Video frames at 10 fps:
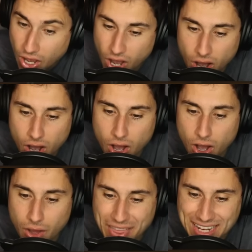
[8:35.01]

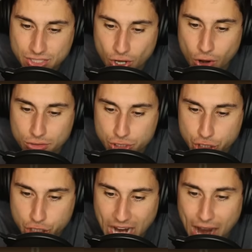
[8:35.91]
Oh, that darn
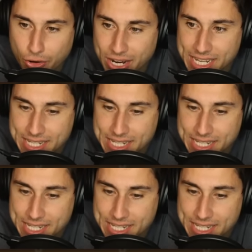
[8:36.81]
cherry.